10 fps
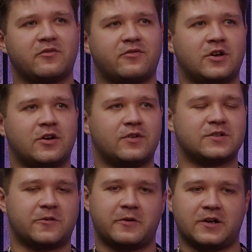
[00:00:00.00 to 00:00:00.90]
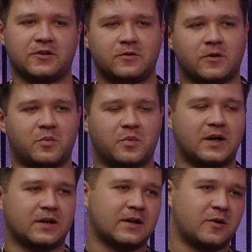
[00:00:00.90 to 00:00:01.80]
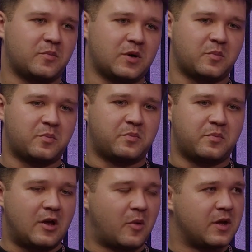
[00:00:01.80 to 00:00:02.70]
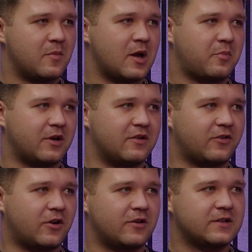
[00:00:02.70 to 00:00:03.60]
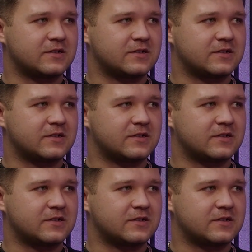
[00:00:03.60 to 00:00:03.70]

further. So when I do come back, I'll be a better player for it.